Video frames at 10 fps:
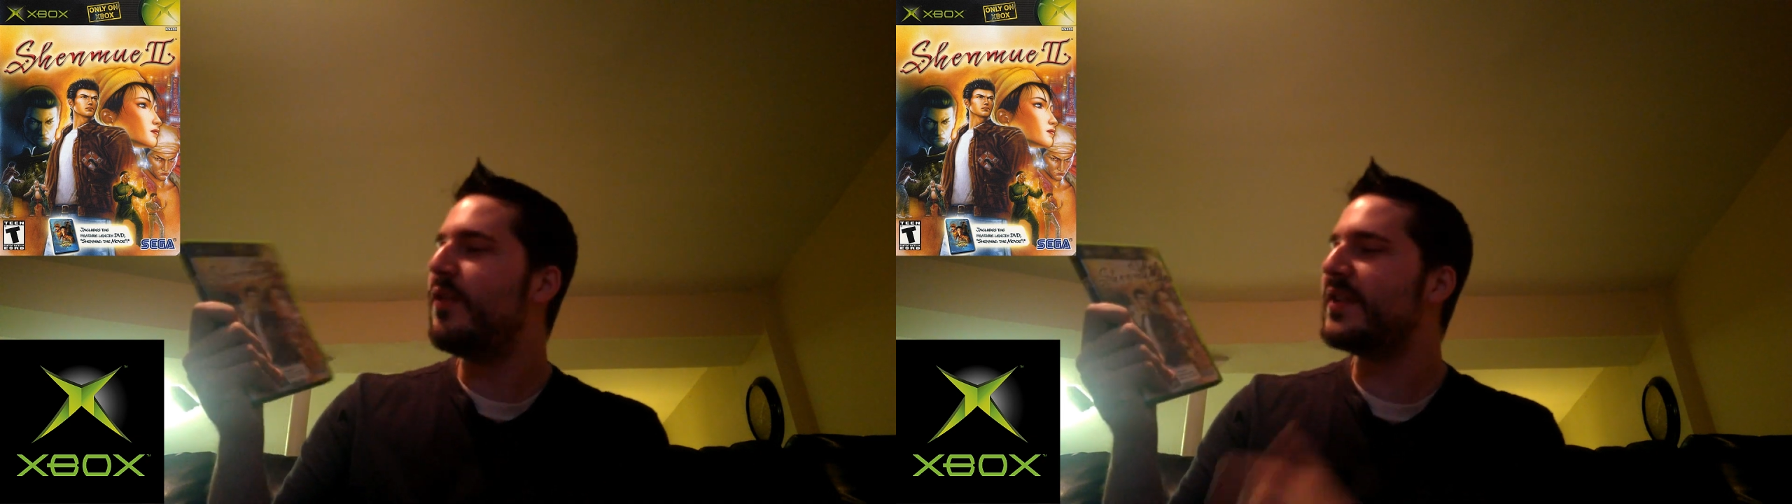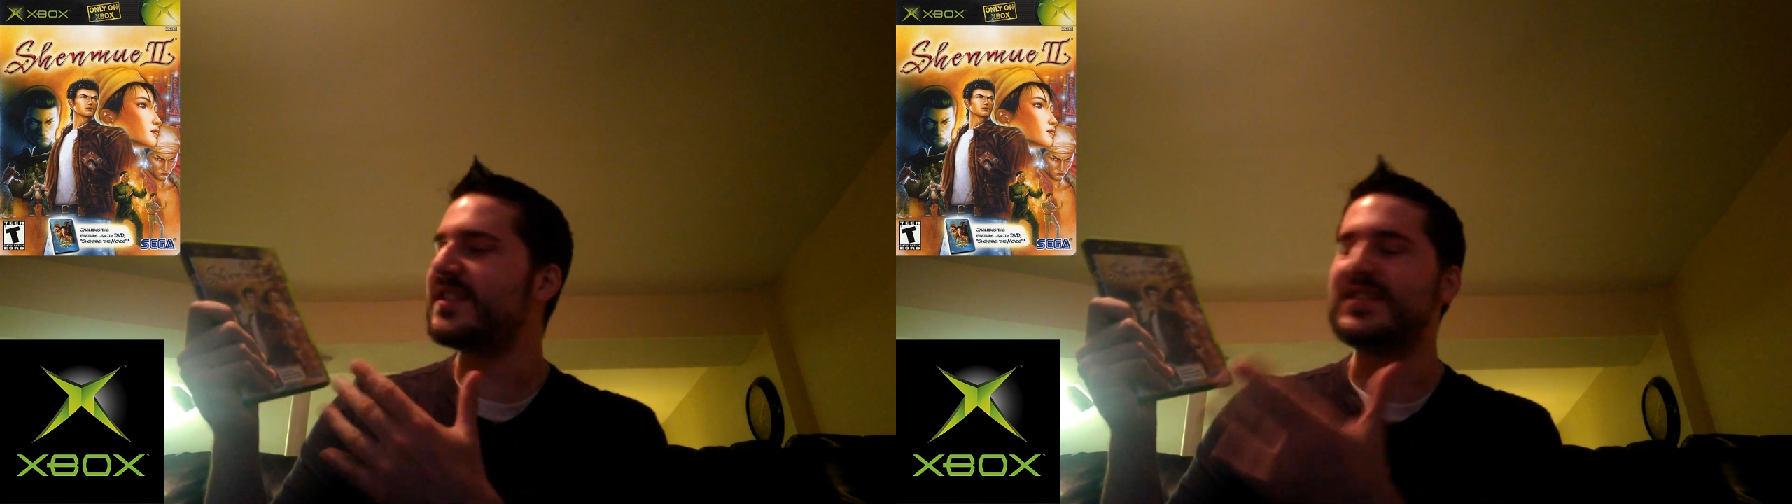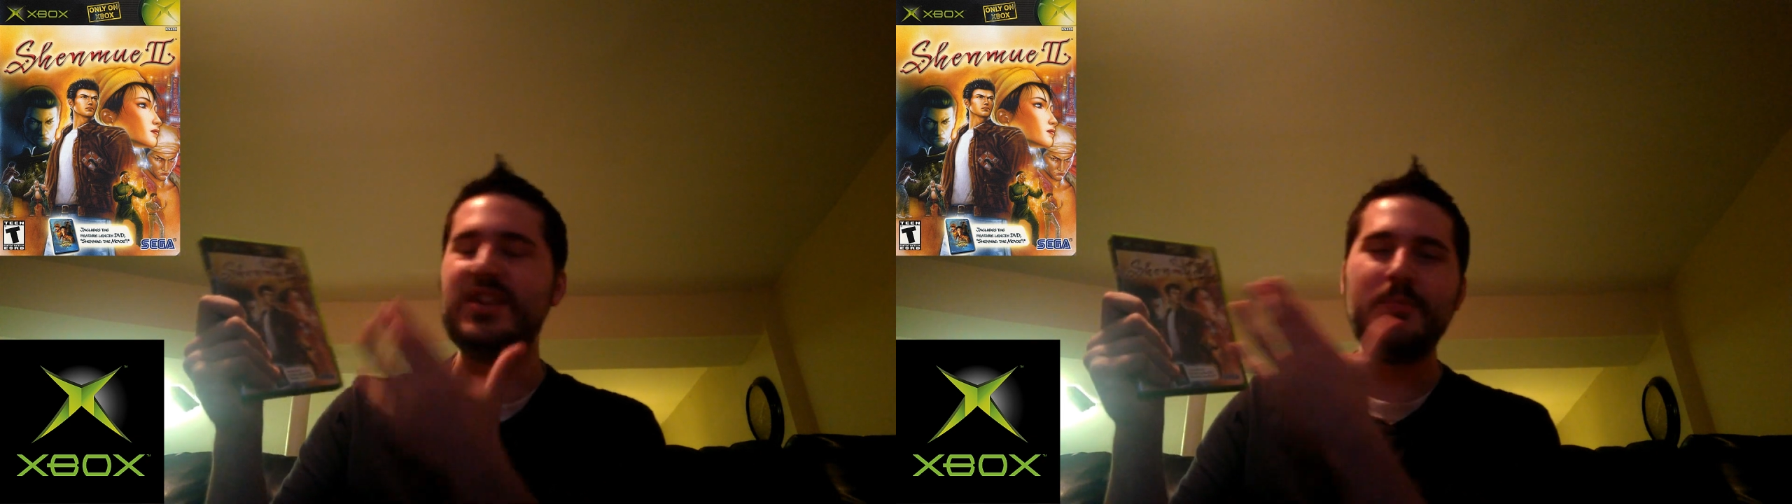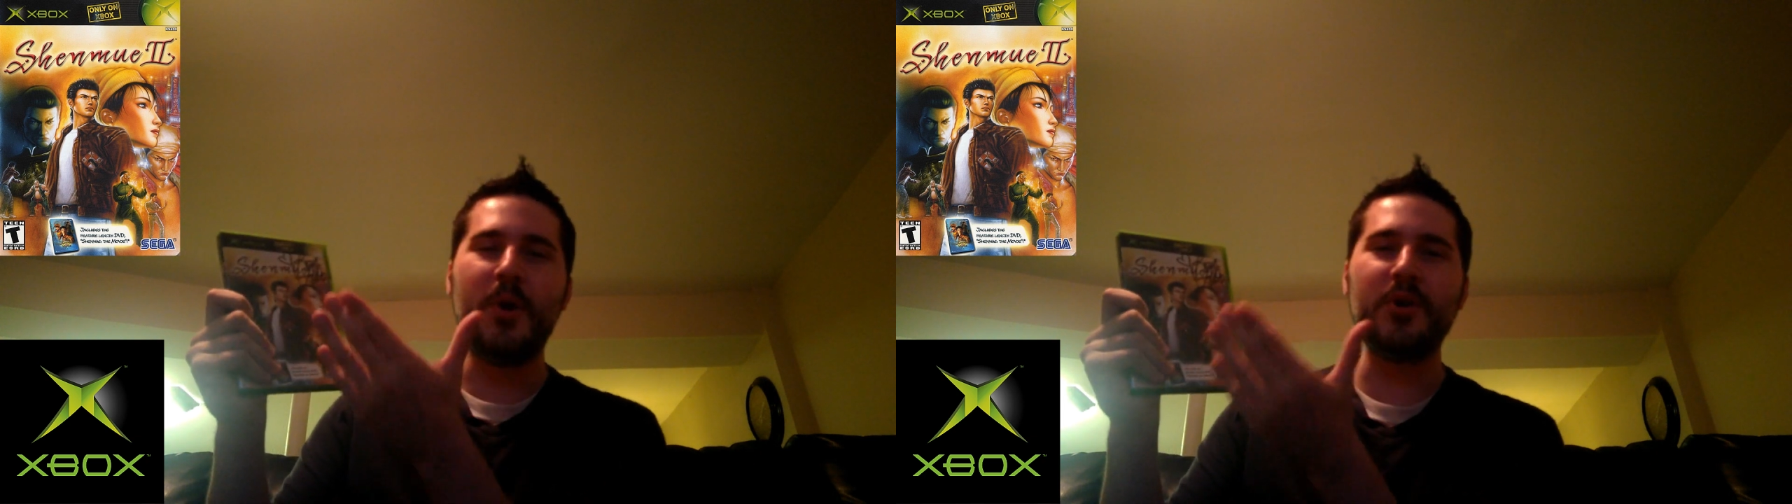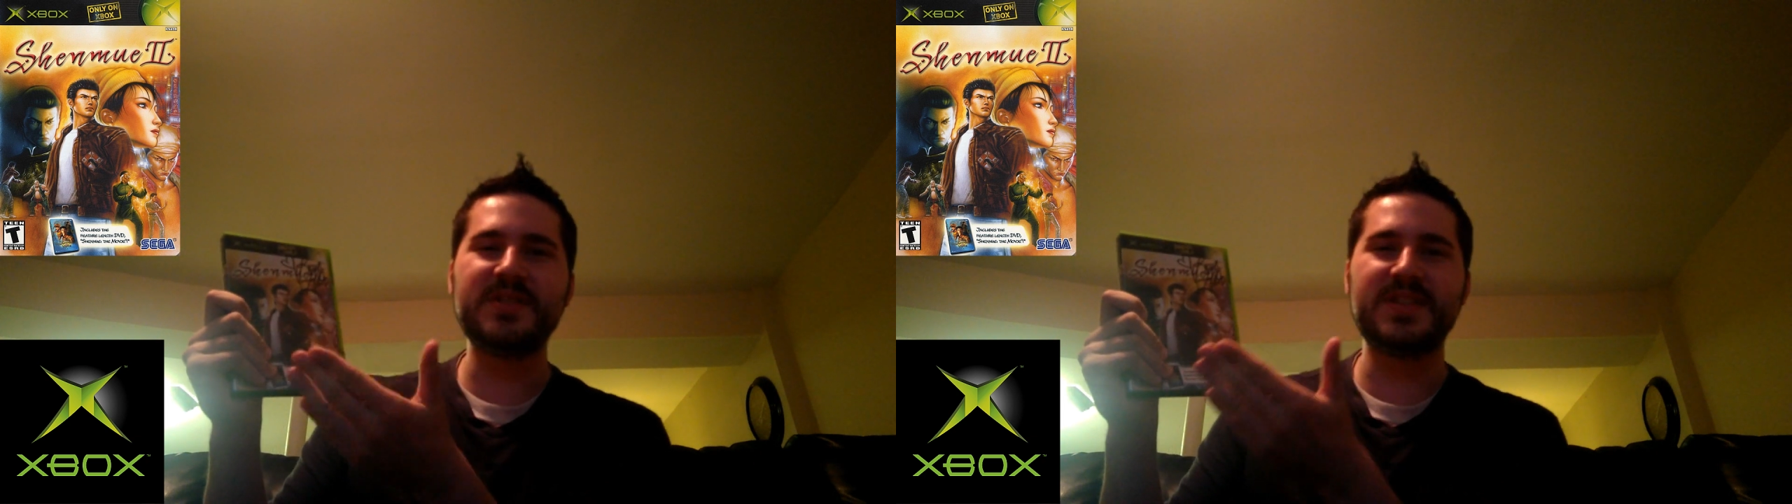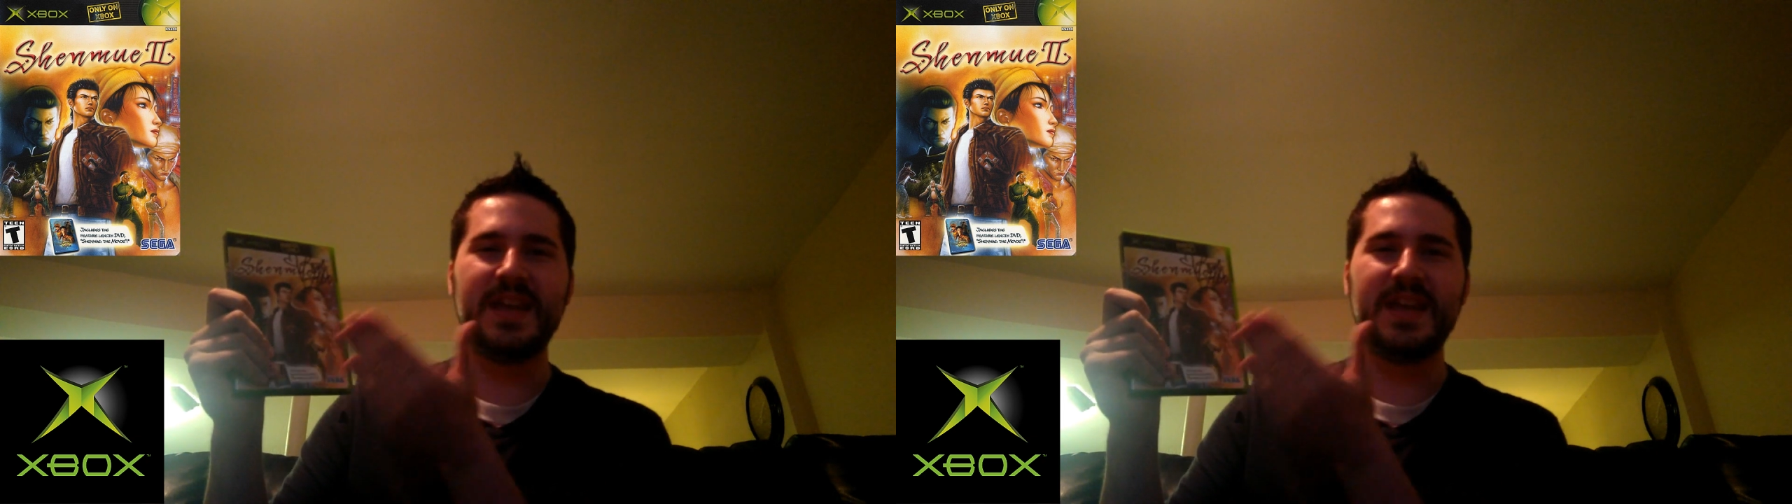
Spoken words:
this is the most